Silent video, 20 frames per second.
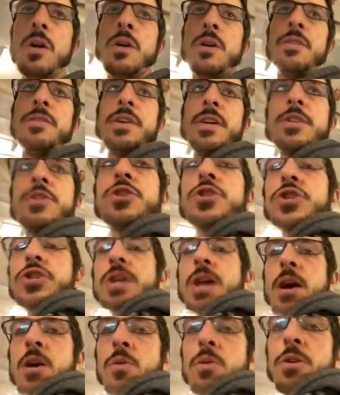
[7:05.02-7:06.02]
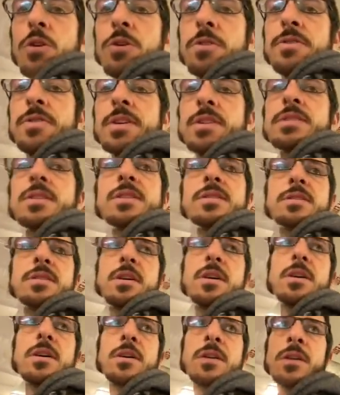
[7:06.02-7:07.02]
this shower, this is
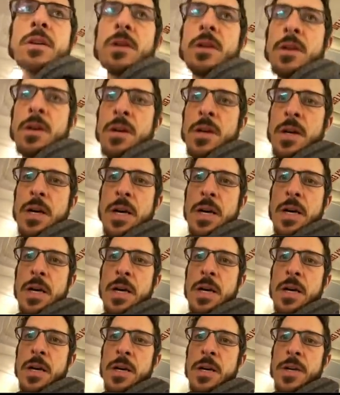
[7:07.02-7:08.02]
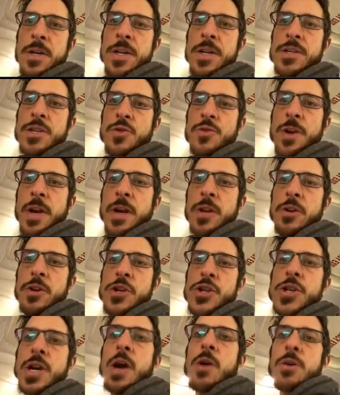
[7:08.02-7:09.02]
the uh, just a regular
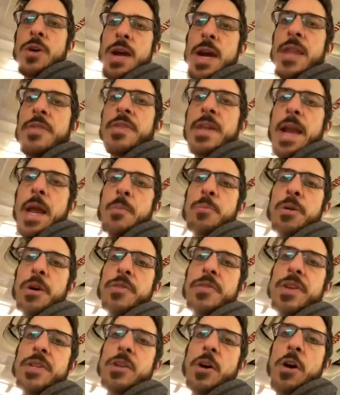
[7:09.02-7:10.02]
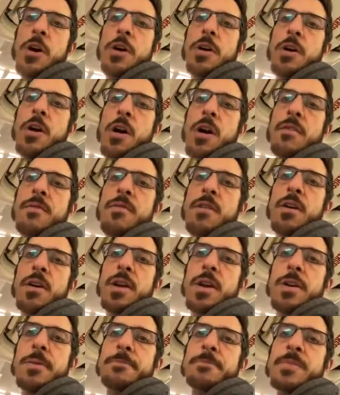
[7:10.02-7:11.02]
shower head. And then I put this on off on
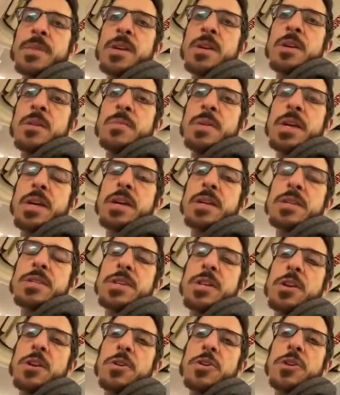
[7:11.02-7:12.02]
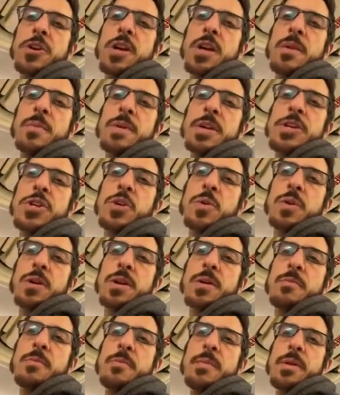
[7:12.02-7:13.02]
it because, you know, you're going to be
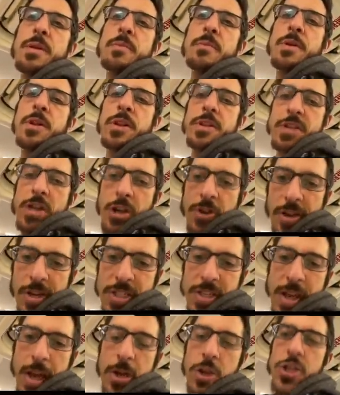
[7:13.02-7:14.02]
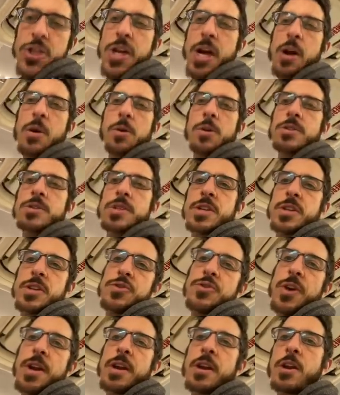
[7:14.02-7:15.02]
doing military style showers and
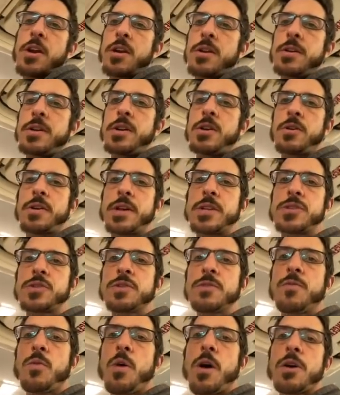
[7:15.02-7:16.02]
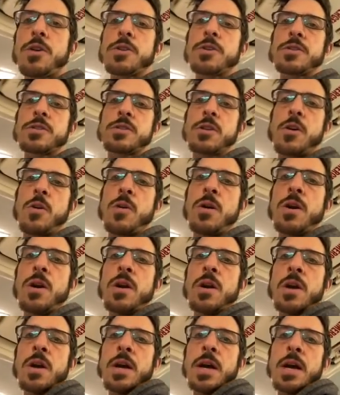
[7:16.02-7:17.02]
trying to, you know, conserve water. So
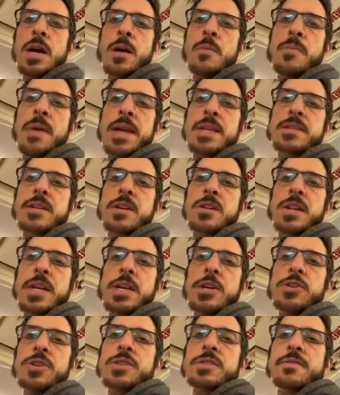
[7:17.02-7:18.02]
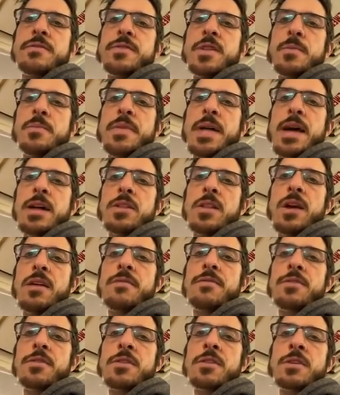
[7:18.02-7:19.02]
uh, basically you just flip that
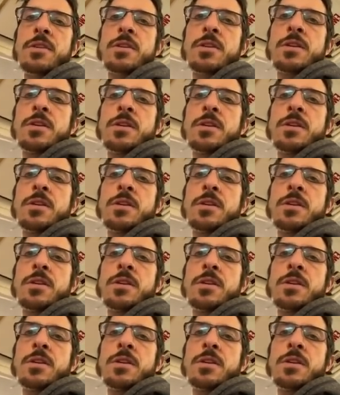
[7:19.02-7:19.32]
lever